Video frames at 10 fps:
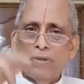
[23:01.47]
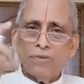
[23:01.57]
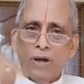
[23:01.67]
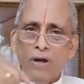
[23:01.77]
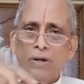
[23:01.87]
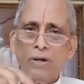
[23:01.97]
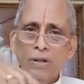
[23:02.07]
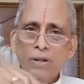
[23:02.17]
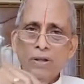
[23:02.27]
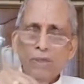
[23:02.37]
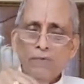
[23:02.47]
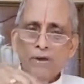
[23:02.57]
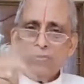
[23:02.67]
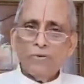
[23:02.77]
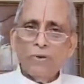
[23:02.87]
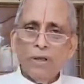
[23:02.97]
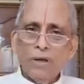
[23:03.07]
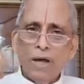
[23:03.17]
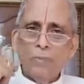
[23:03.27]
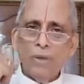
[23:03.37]
thought. Why should he
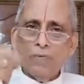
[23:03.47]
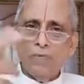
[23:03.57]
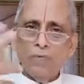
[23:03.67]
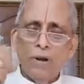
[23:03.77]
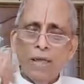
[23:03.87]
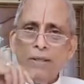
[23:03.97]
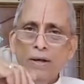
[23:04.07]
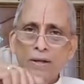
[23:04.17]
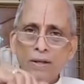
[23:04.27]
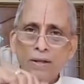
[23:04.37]
call me a fool like that?